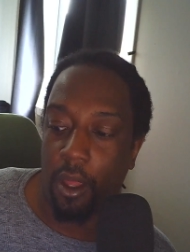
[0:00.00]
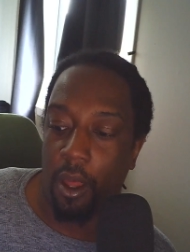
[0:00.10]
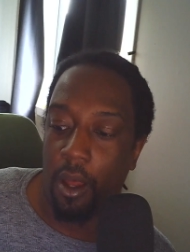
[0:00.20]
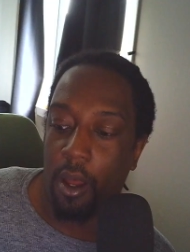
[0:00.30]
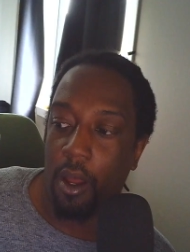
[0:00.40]

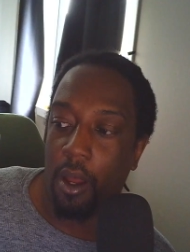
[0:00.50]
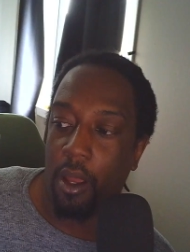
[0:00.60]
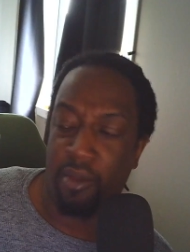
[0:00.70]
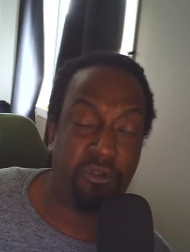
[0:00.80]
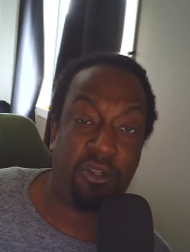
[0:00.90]

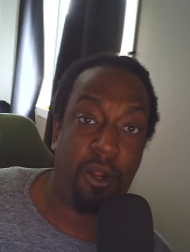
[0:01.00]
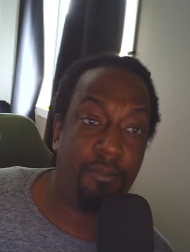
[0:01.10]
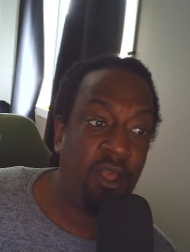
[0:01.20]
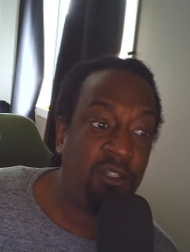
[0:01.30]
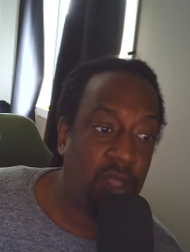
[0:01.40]
it was our
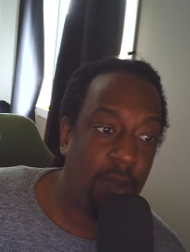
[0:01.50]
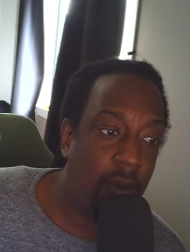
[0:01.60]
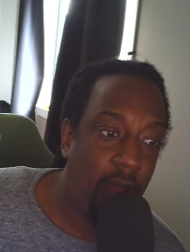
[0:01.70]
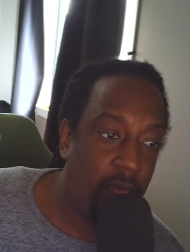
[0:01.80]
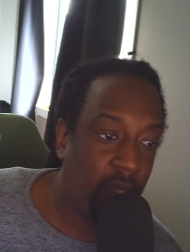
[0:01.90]
best game
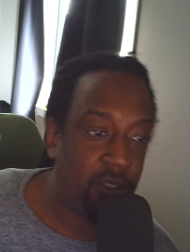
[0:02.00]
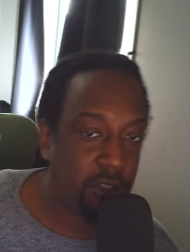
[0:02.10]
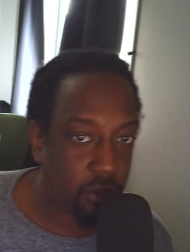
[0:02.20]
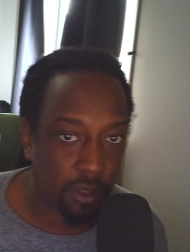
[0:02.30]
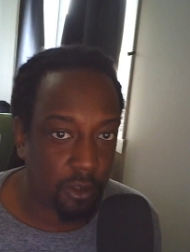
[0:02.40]
by any
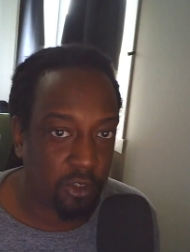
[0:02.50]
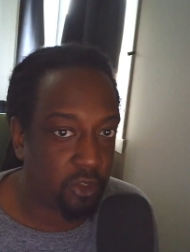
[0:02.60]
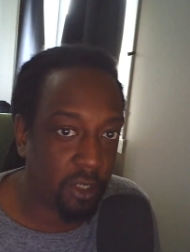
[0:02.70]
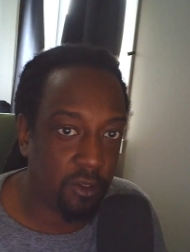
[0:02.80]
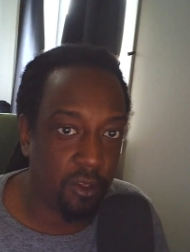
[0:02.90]

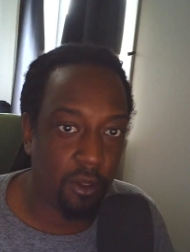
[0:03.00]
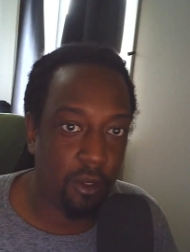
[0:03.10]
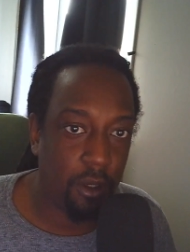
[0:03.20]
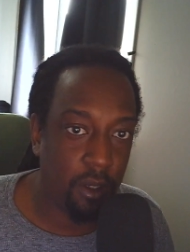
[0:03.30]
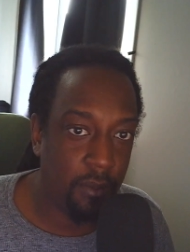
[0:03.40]
stretch of
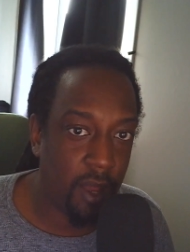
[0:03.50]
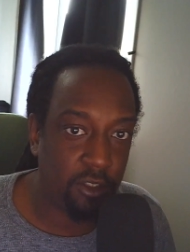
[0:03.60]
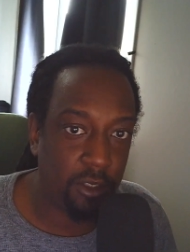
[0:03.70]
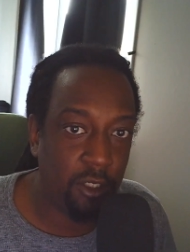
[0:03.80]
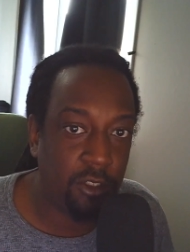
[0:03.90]
the
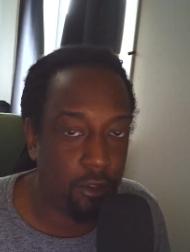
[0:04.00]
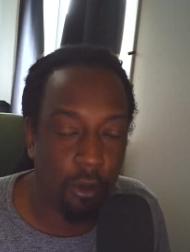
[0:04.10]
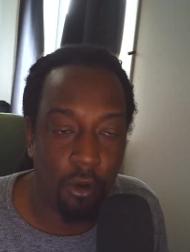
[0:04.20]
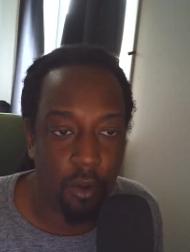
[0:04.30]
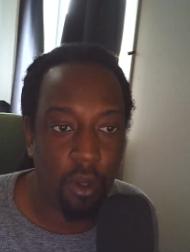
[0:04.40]
imagination.
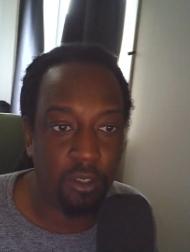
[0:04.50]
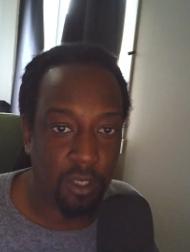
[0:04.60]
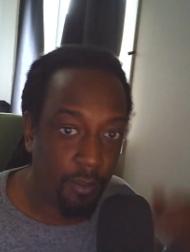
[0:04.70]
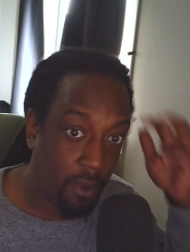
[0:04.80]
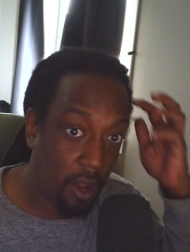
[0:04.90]
No, it
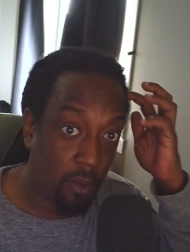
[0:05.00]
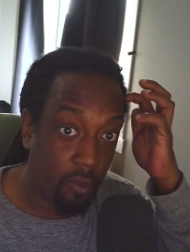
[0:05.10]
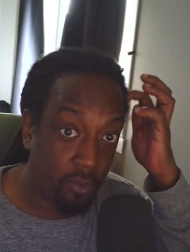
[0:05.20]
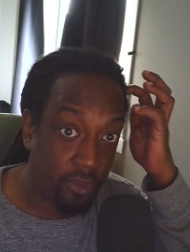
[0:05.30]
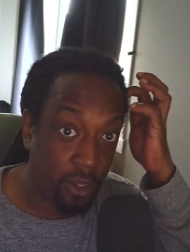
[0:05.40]
wasn't. But
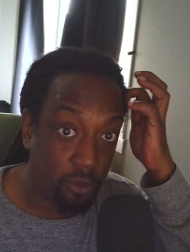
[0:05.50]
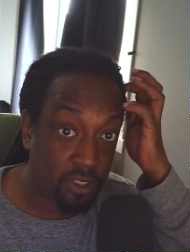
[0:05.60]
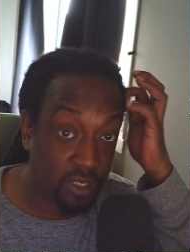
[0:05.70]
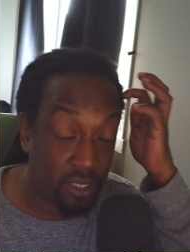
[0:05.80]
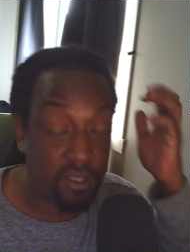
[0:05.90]
there
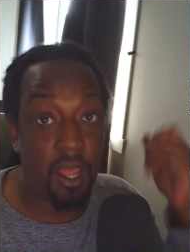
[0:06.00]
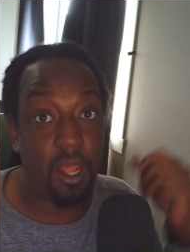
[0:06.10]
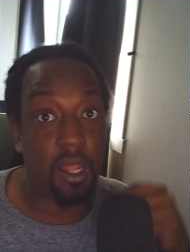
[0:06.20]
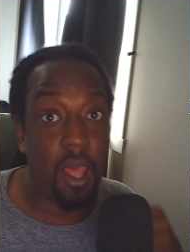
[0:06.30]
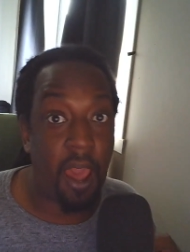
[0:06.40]
was things
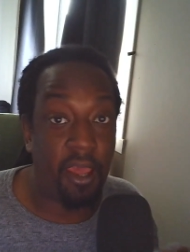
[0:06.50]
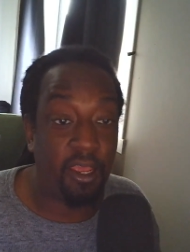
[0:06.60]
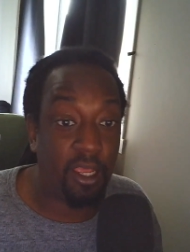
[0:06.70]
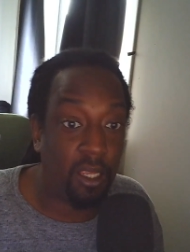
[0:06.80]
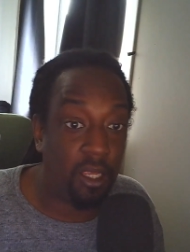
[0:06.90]
that
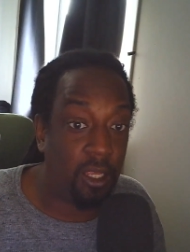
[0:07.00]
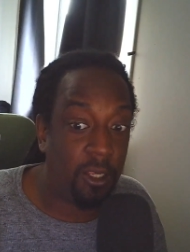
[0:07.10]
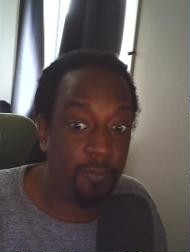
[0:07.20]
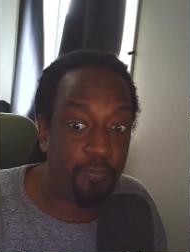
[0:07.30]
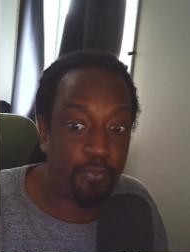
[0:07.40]

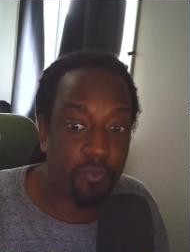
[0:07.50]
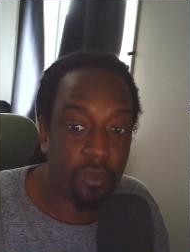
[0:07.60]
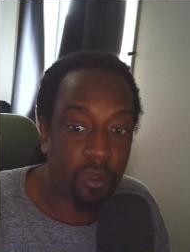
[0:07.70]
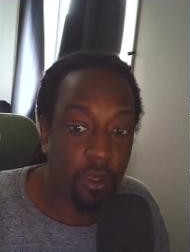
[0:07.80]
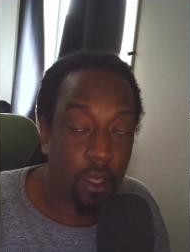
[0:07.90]
I
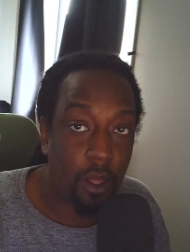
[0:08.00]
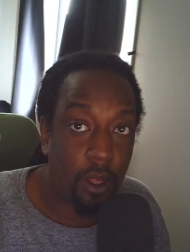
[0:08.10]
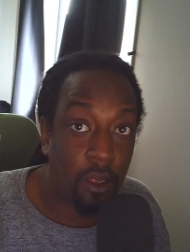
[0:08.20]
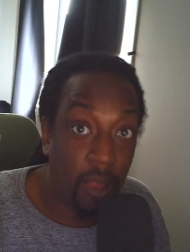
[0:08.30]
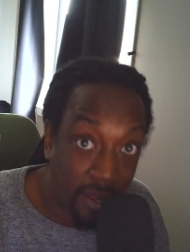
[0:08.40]

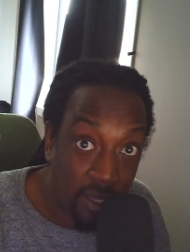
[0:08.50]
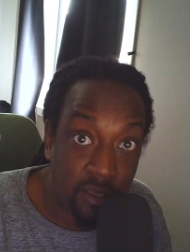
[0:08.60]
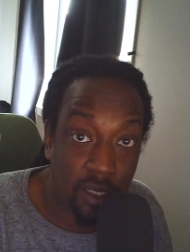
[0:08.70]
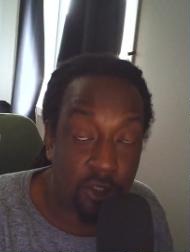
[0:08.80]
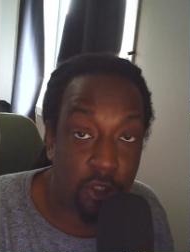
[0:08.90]

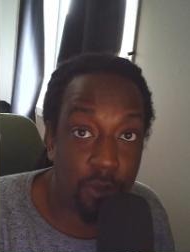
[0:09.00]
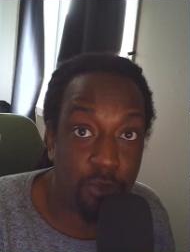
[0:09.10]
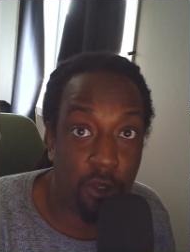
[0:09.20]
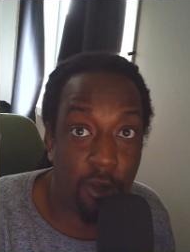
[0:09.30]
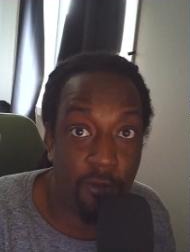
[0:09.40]
liked in
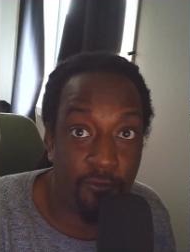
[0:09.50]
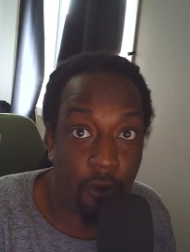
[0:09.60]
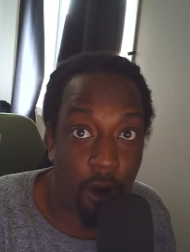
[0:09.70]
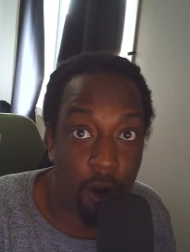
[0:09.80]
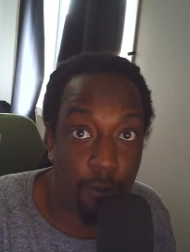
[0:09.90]
terms of
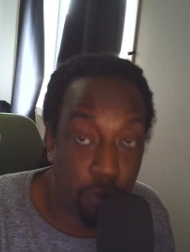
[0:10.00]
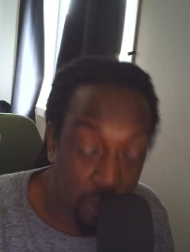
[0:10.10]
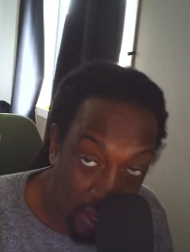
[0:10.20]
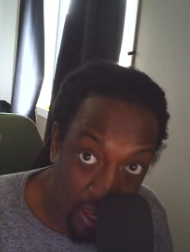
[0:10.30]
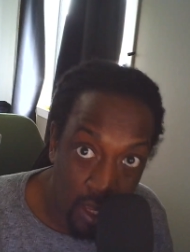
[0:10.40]
our
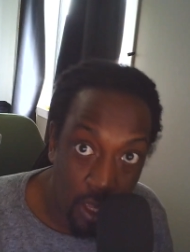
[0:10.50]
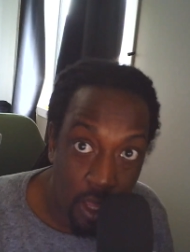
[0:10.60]
play.